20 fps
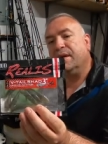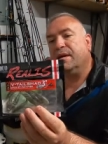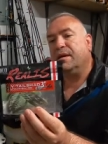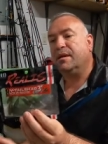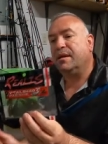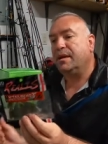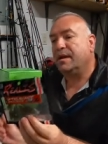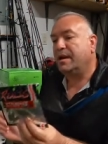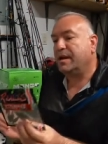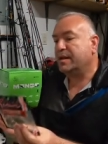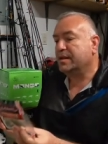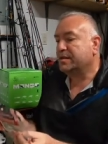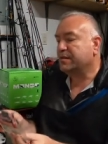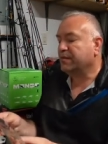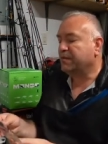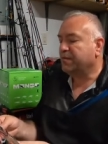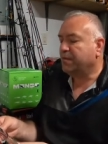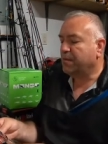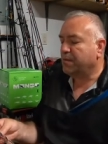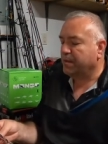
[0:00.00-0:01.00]
And that has some
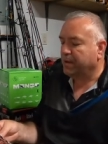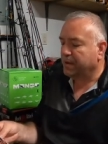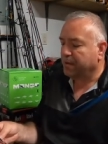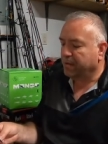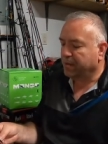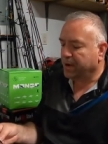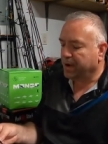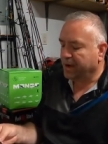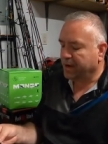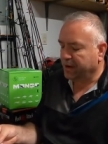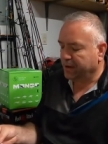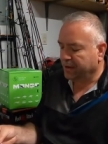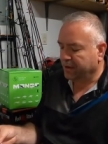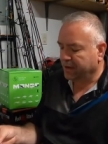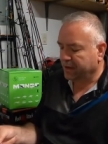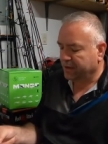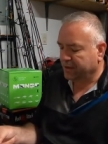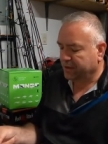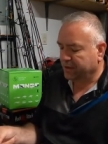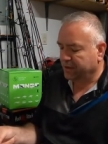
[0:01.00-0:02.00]
foreign writing
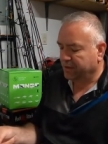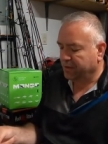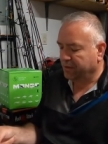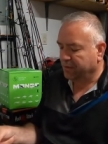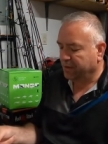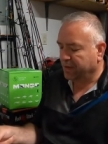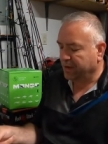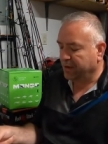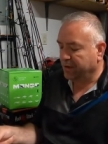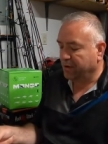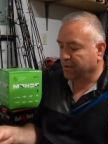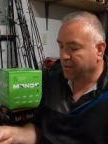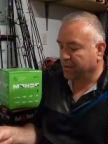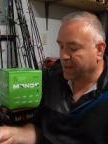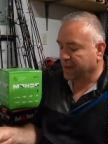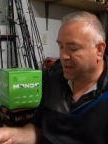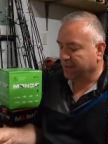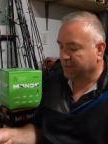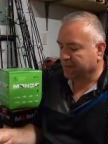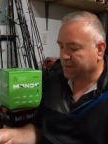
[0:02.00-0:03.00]
on it, so I don't really know where
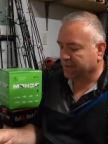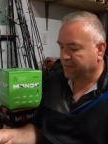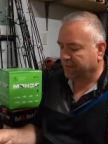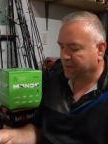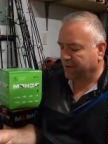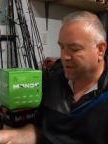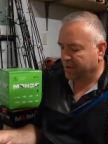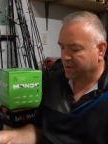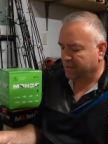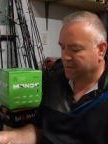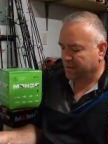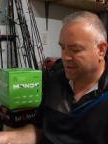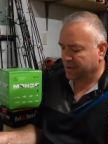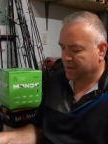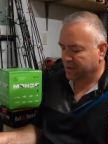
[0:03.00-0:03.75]
that one's from.